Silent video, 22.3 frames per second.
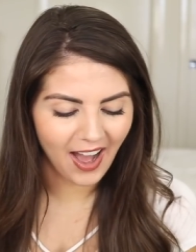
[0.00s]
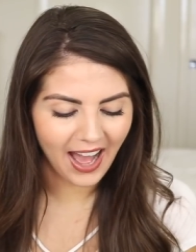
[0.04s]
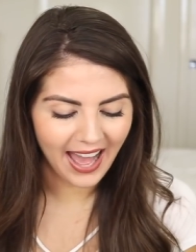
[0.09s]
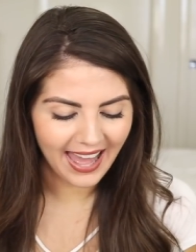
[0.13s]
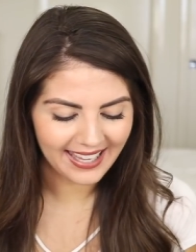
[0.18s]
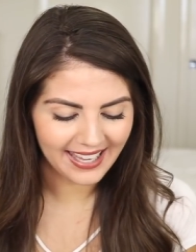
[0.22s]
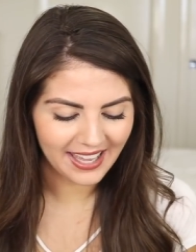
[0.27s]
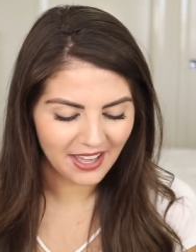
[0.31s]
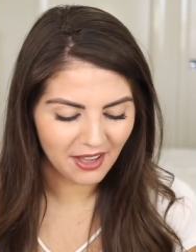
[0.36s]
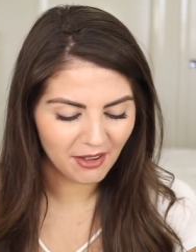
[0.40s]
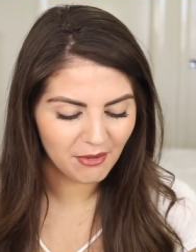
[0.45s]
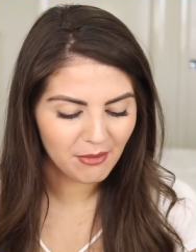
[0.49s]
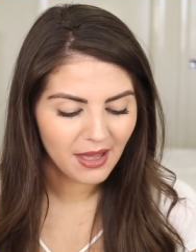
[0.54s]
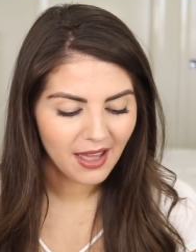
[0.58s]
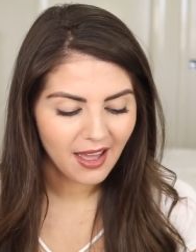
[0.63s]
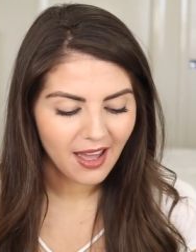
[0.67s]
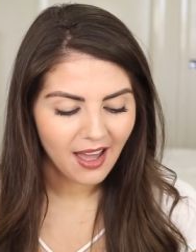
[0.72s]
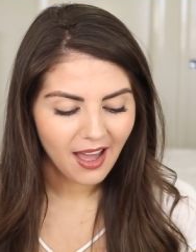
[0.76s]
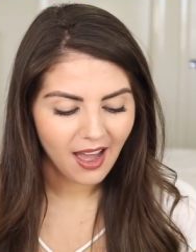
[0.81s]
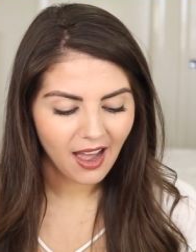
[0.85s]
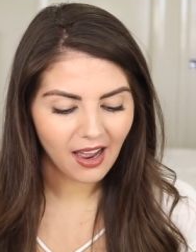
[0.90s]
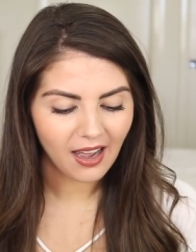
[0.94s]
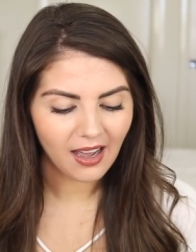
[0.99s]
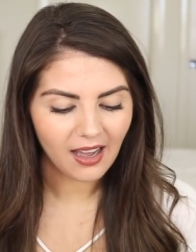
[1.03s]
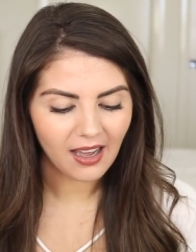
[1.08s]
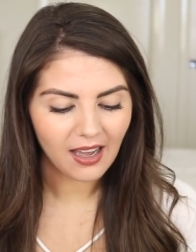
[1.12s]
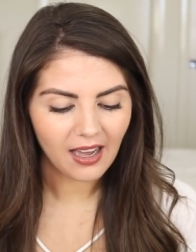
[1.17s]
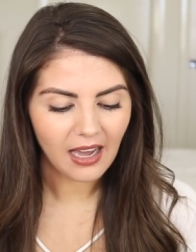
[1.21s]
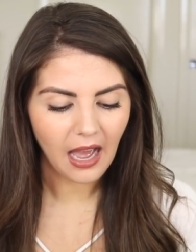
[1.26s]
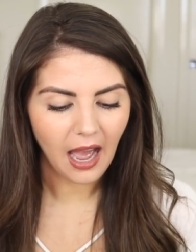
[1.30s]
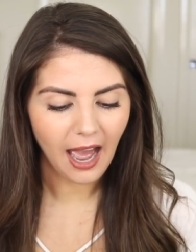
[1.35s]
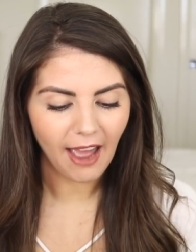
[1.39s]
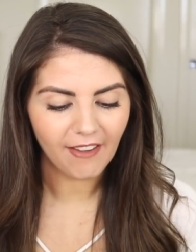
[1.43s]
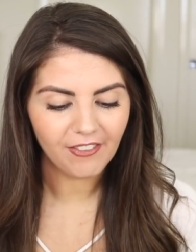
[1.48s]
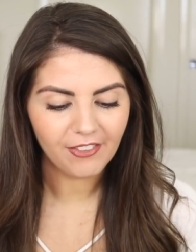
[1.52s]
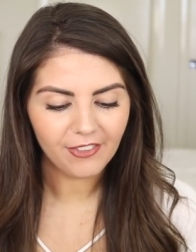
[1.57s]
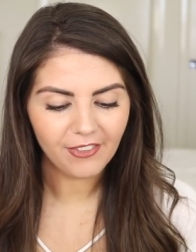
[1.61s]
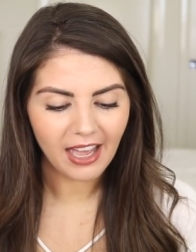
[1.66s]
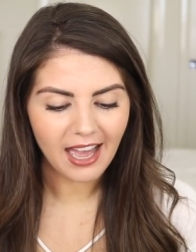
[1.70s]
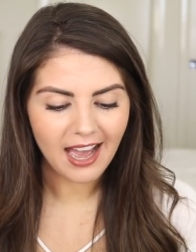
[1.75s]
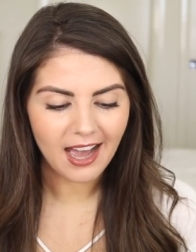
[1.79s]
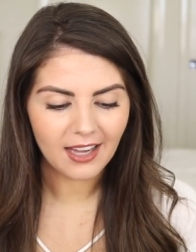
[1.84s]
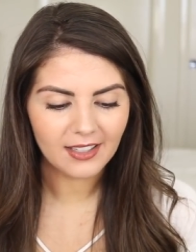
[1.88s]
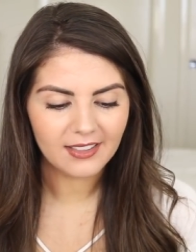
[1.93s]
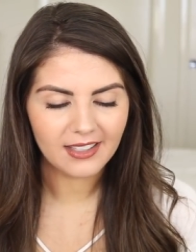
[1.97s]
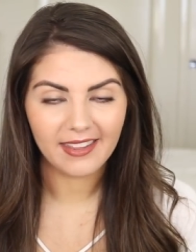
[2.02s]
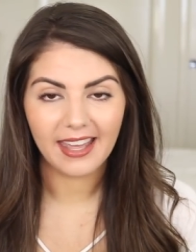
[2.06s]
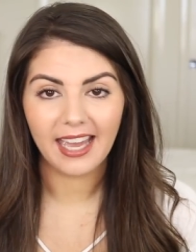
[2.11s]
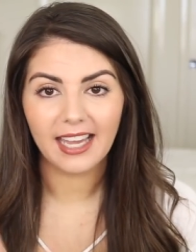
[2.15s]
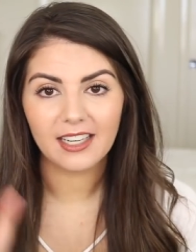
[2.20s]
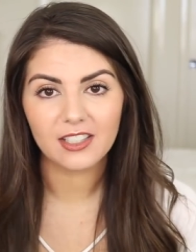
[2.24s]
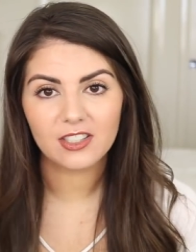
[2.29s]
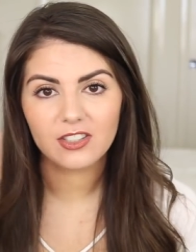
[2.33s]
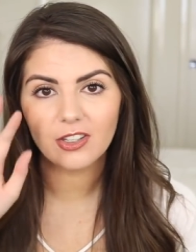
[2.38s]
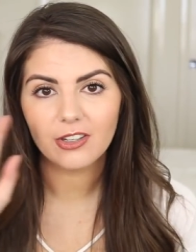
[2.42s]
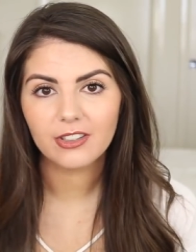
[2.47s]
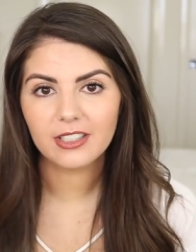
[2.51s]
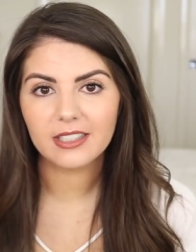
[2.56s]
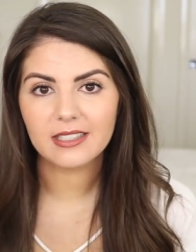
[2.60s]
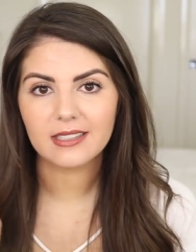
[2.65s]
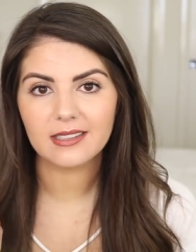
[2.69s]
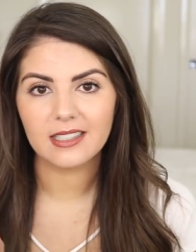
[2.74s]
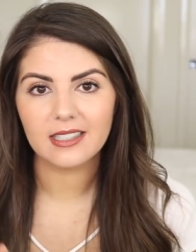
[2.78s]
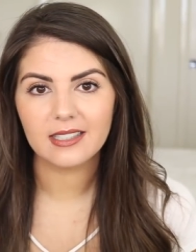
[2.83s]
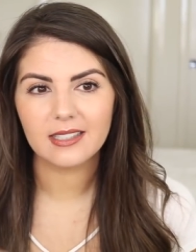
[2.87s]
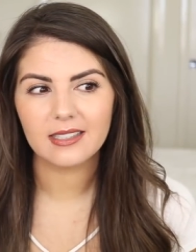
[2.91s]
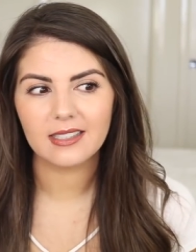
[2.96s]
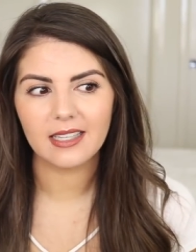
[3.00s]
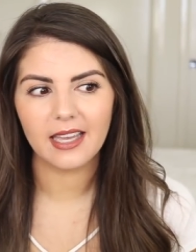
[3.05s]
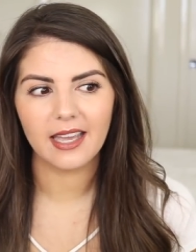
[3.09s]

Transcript: I am, I found that they had a stockist list,